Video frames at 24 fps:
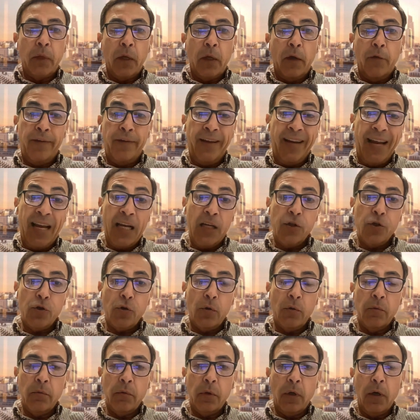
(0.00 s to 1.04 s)

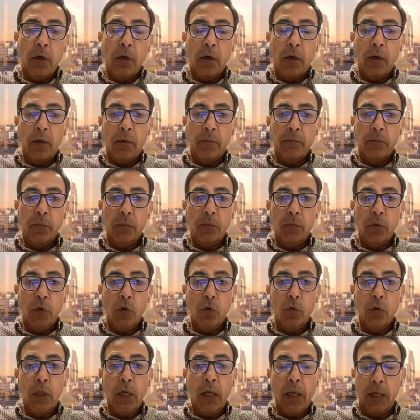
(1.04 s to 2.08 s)
financial due
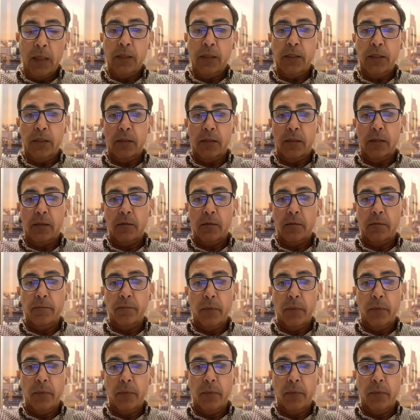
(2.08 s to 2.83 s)
diligence,